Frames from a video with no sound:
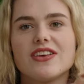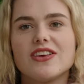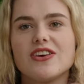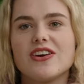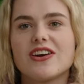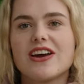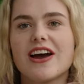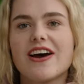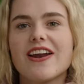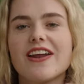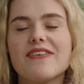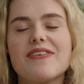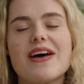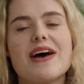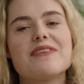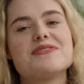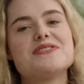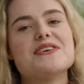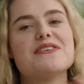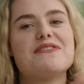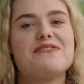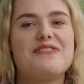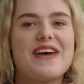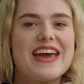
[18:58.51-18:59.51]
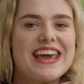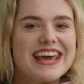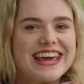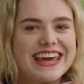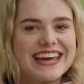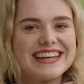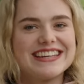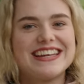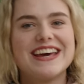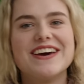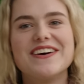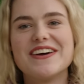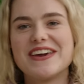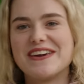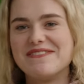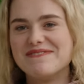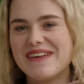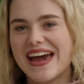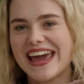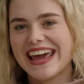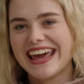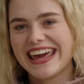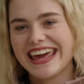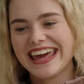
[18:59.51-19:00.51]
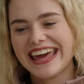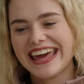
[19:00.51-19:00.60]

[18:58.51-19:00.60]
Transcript: You kind of have to fake it till you make